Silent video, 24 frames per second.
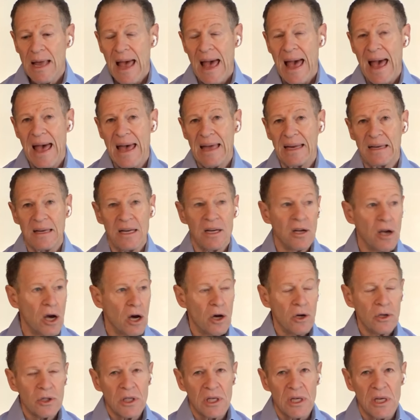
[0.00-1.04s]
And he
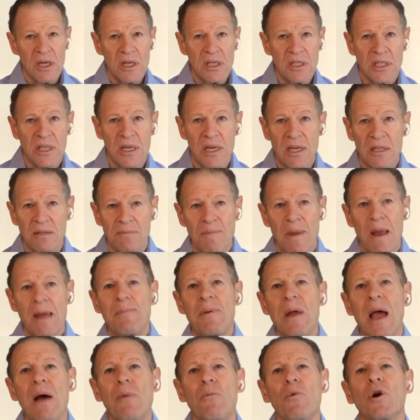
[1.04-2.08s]
goes and he sees,
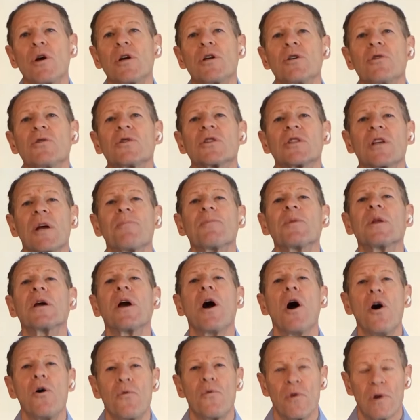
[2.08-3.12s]
maybe I want to do something
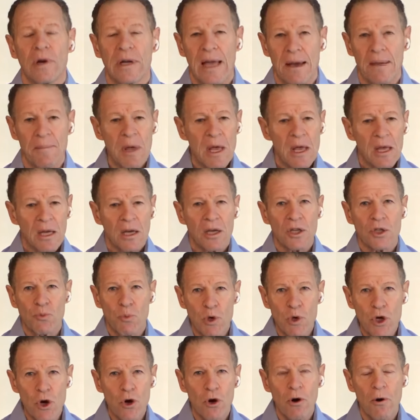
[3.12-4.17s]
over again. Because
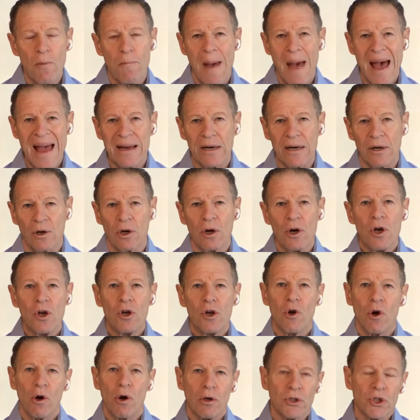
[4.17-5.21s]
when you're a banker,
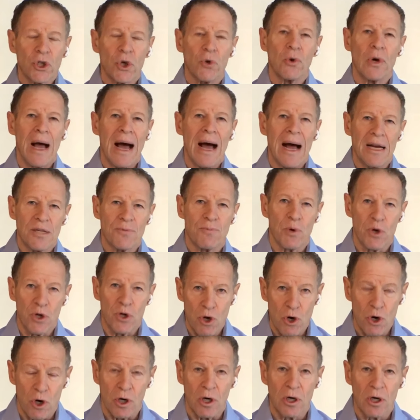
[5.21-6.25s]
you're also an
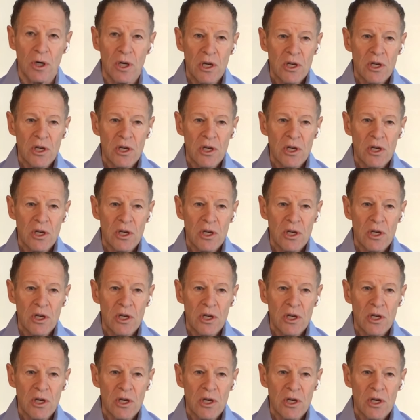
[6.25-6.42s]
entrepreneur.